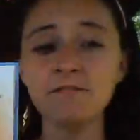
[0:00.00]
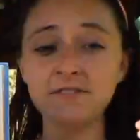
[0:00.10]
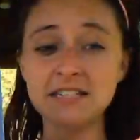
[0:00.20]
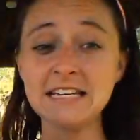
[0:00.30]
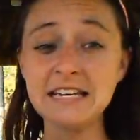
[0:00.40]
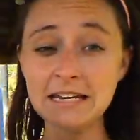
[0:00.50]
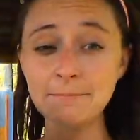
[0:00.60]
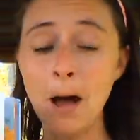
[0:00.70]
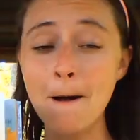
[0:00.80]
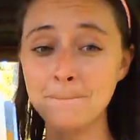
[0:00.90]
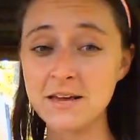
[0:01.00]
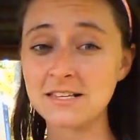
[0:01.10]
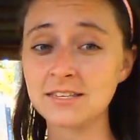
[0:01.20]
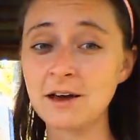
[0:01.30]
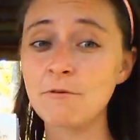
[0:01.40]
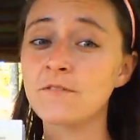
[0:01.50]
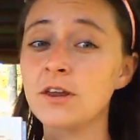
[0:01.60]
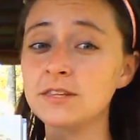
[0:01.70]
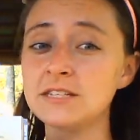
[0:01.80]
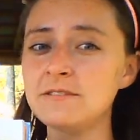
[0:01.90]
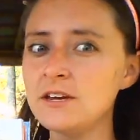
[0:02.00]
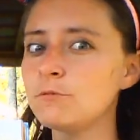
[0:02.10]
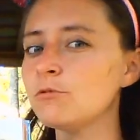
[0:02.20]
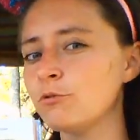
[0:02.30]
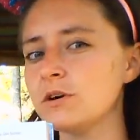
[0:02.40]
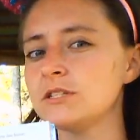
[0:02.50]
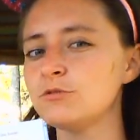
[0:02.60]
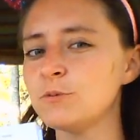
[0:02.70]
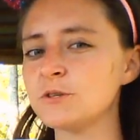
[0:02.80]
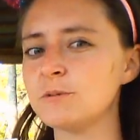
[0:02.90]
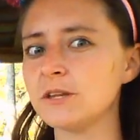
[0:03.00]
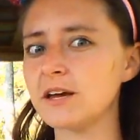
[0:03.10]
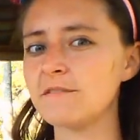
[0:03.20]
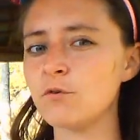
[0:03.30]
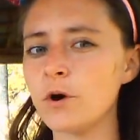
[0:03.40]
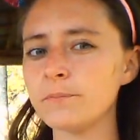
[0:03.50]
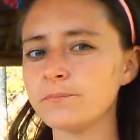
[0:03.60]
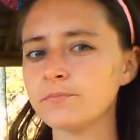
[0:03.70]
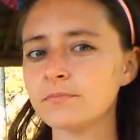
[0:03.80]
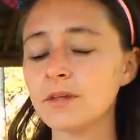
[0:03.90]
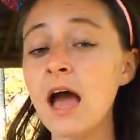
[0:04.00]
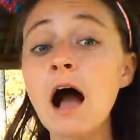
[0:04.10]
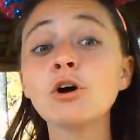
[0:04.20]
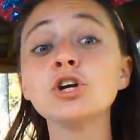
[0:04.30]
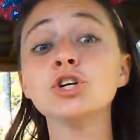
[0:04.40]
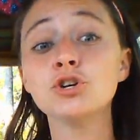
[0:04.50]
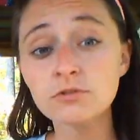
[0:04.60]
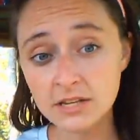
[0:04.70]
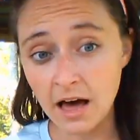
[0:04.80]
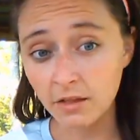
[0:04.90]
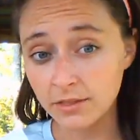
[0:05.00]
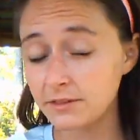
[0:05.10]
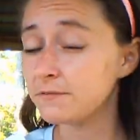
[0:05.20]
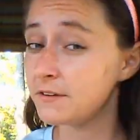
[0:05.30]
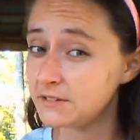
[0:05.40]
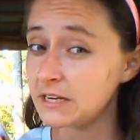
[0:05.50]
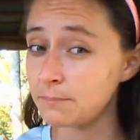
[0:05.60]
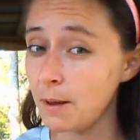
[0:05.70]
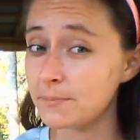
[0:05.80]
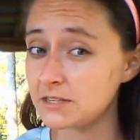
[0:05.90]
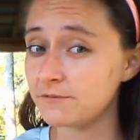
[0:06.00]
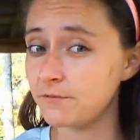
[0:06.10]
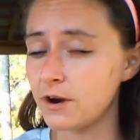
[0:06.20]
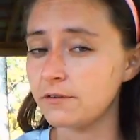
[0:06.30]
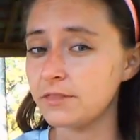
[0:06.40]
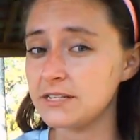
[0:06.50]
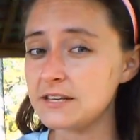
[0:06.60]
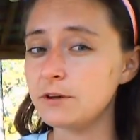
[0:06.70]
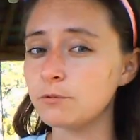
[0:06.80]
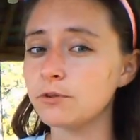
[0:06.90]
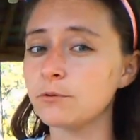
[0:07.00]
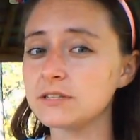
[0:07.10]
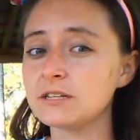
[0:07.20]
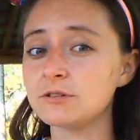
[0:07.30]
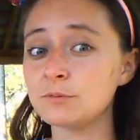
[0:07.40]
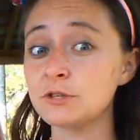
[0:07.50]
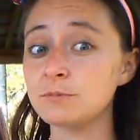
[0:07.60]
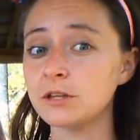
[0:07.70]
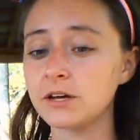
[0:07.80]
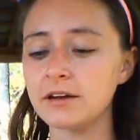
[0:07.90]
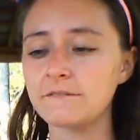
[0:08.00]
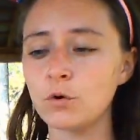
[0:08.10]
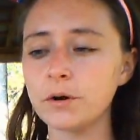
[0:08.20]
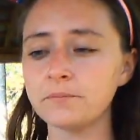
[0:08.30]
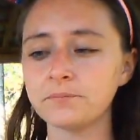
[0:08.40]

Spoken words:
15 puppies that were in front of the TV were the ones he was supposed to be looking for? How could you tell that the 15 puppies in front of the TV were the ones he was supposed to be looking for?